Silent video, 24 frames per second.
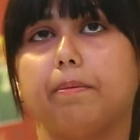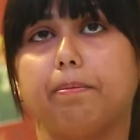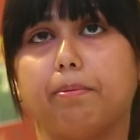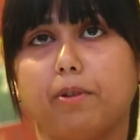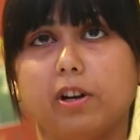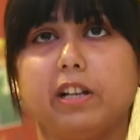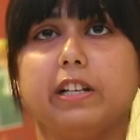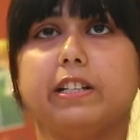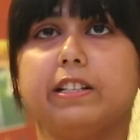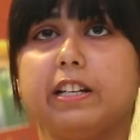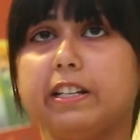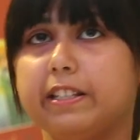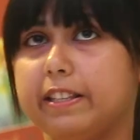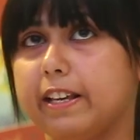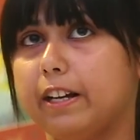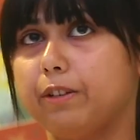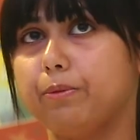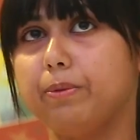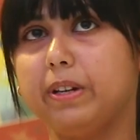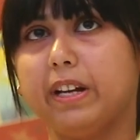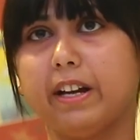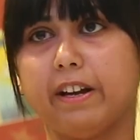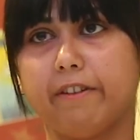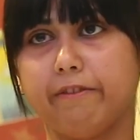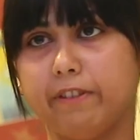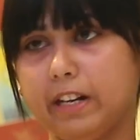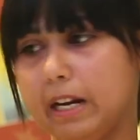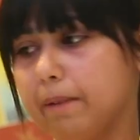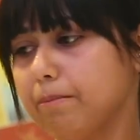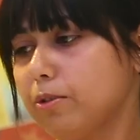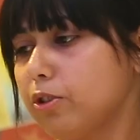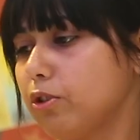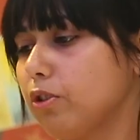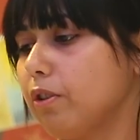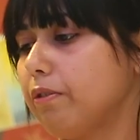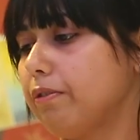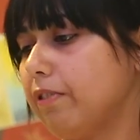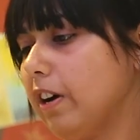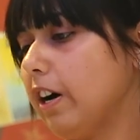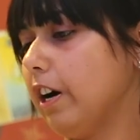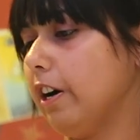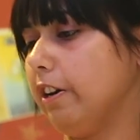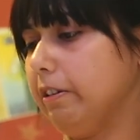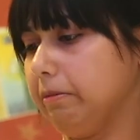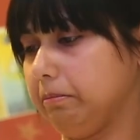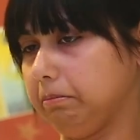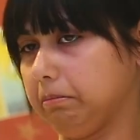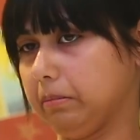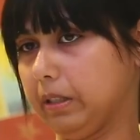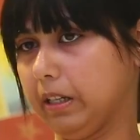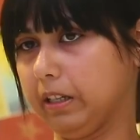policies that we have named so far,